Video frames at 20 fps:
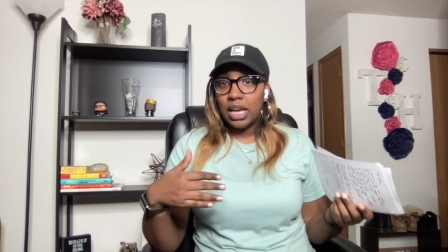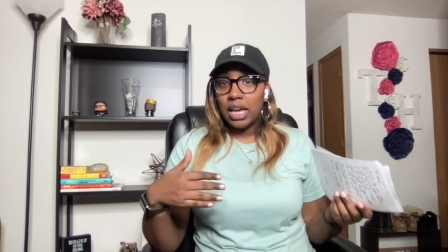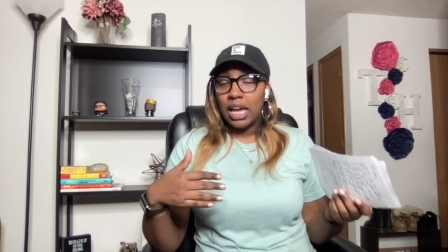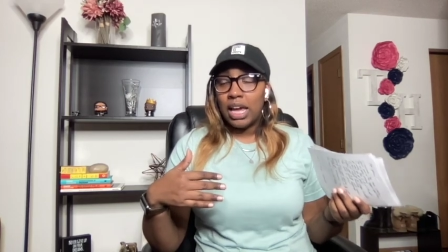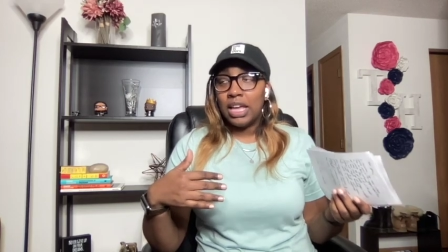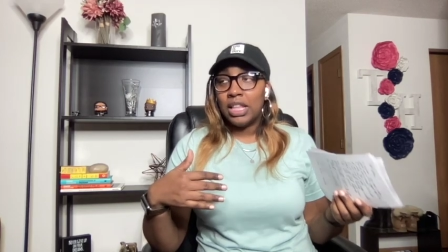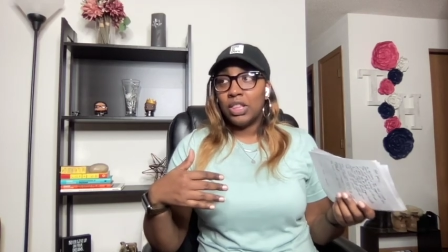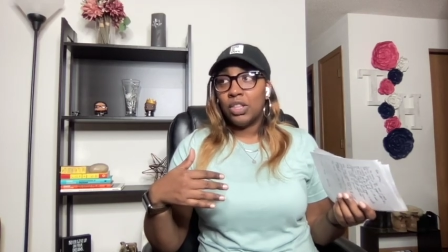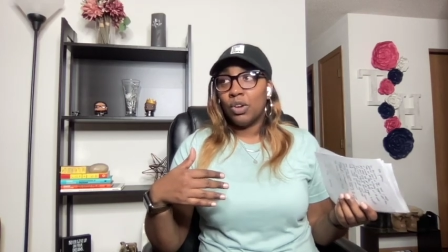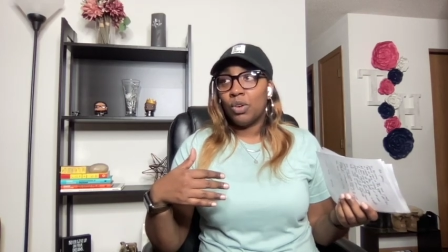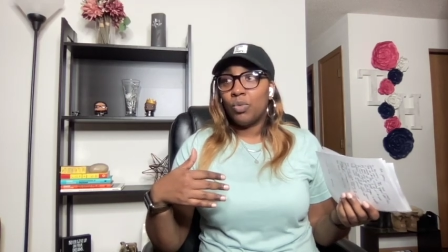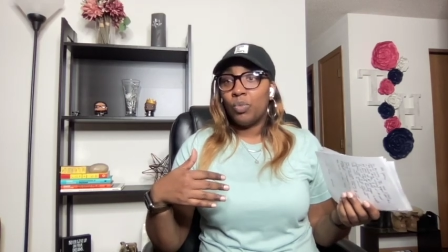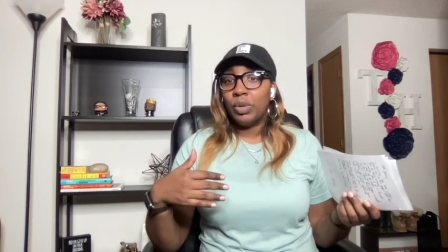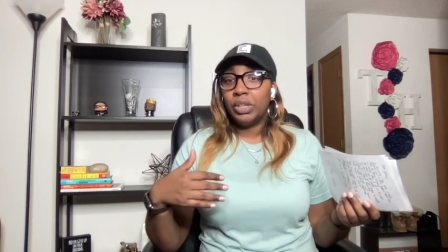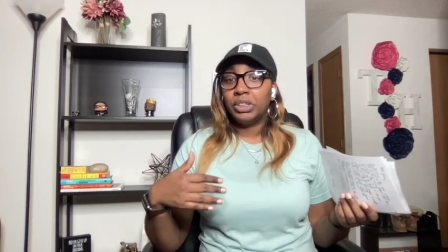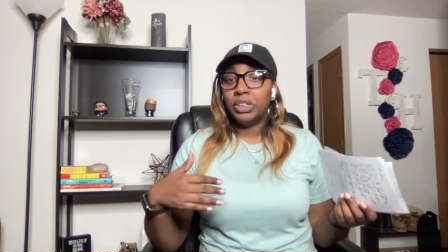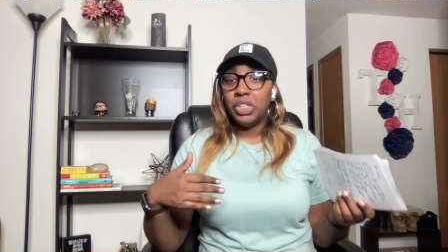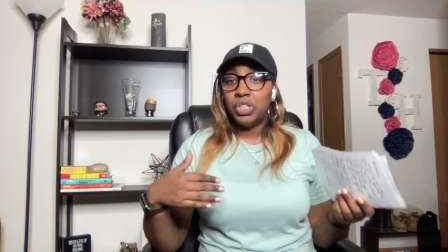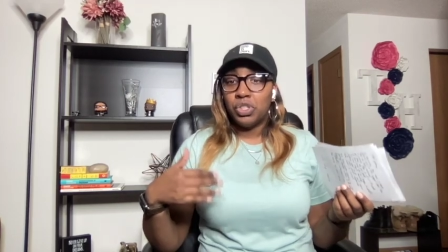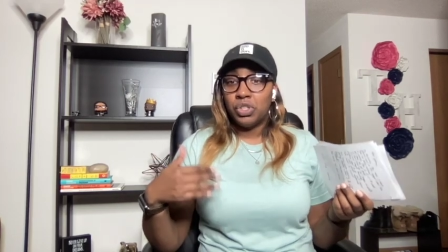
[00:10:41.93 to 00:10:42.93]
and they're
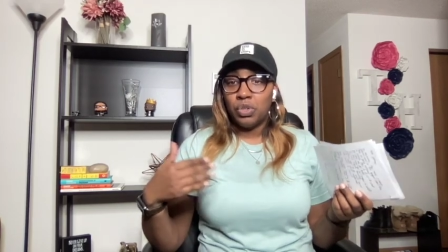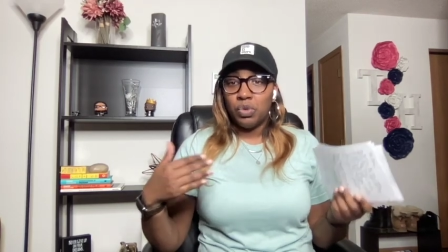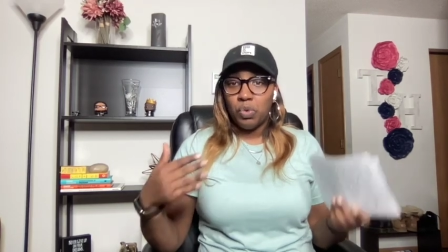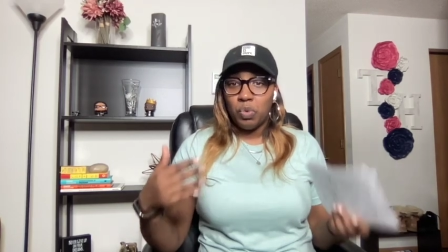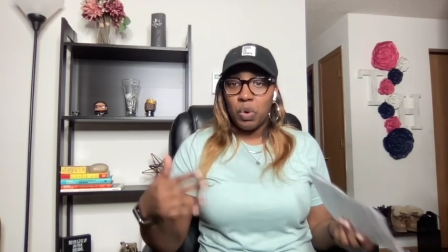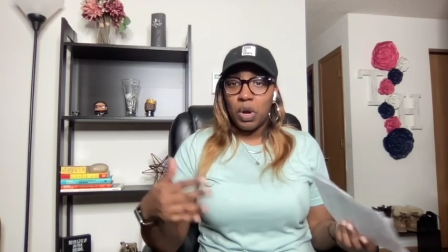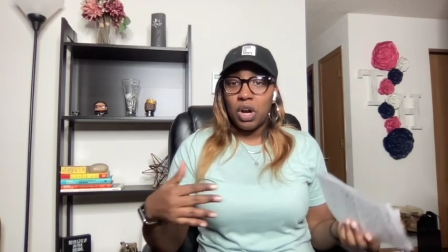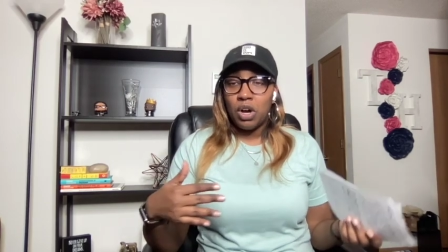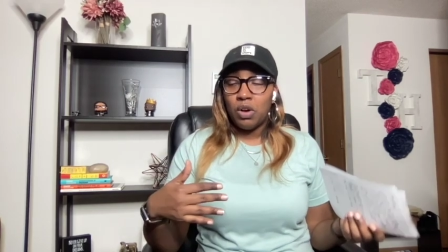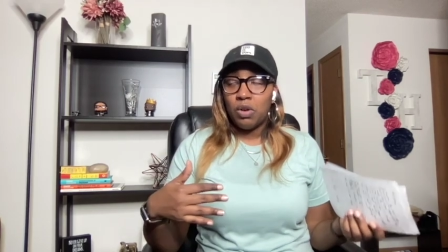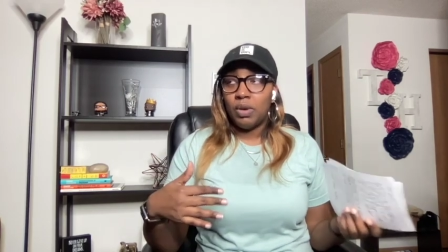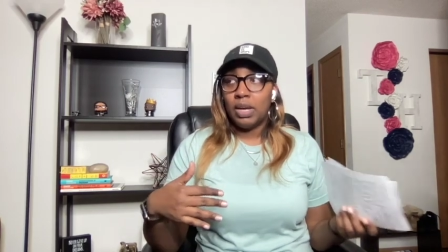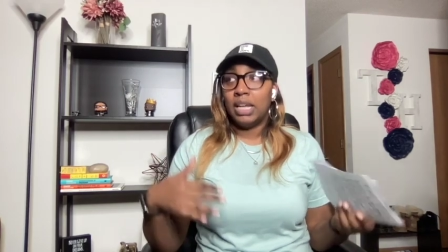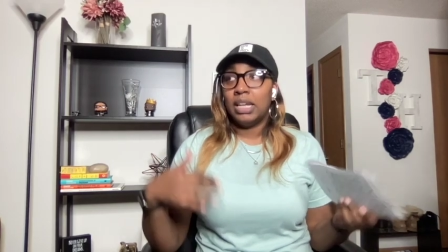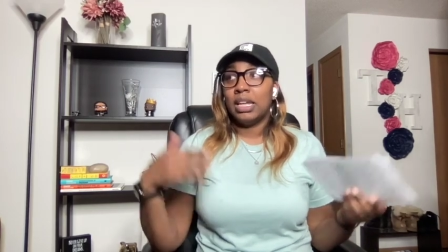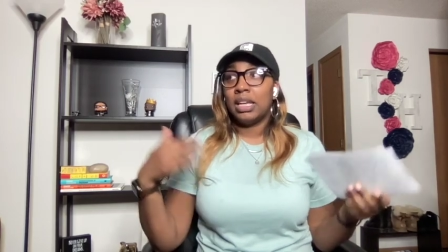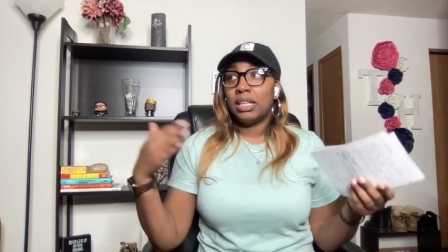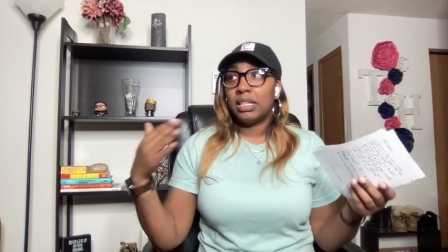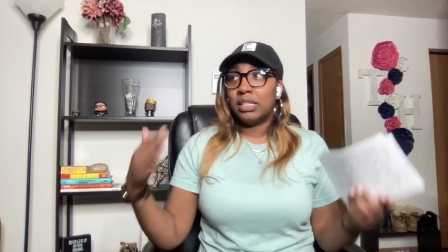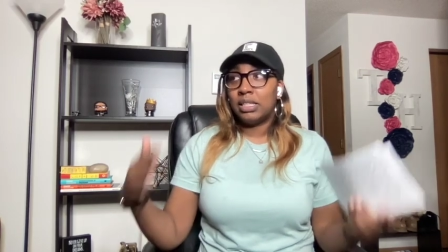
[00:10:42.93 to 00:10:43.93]
willing to grow
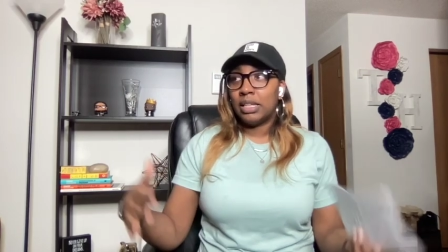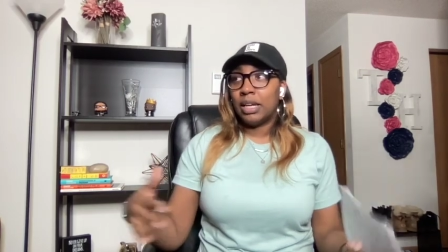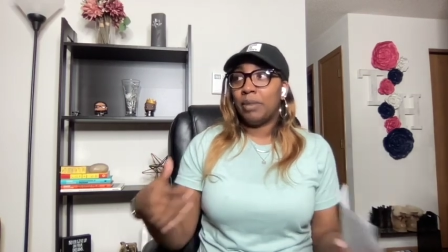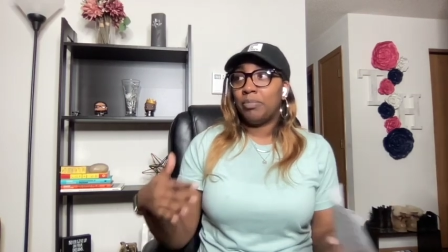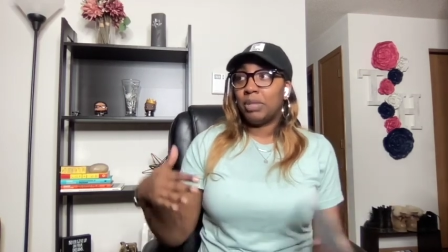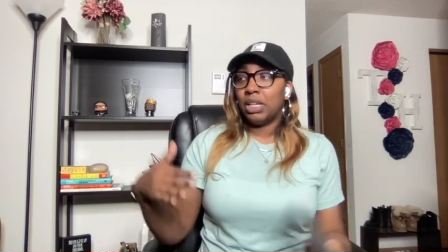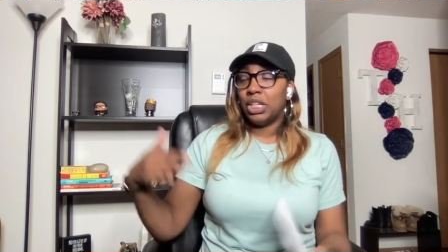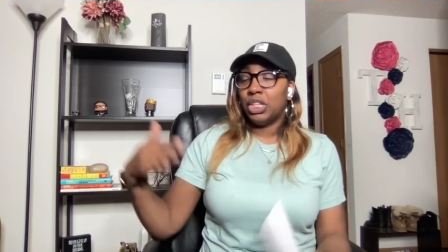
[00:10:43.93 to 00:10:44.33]
and accept